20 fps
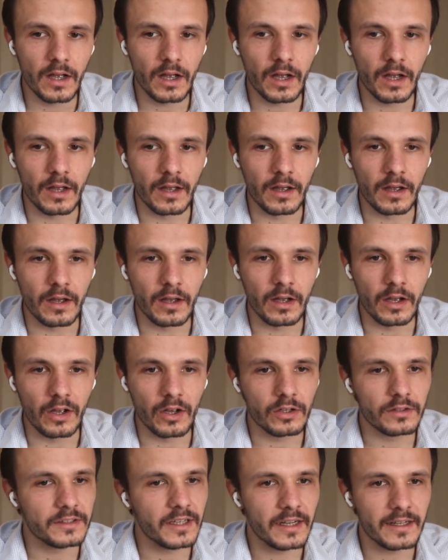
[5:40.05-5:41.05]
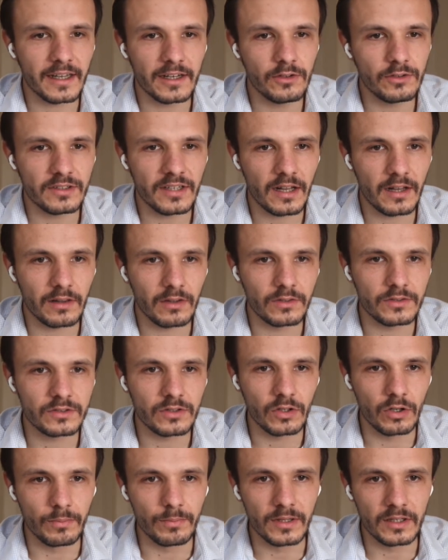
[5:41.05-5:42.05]
Can you tell us
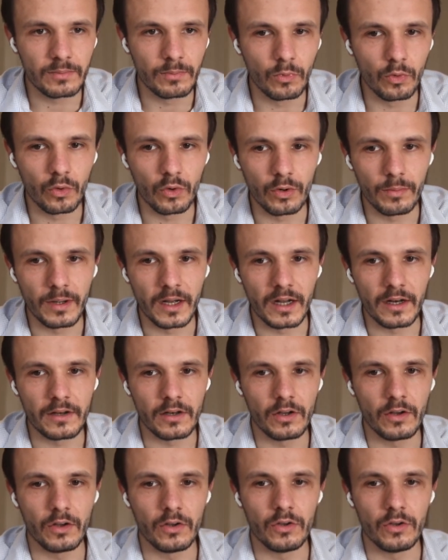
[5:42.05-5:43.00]
a bit more about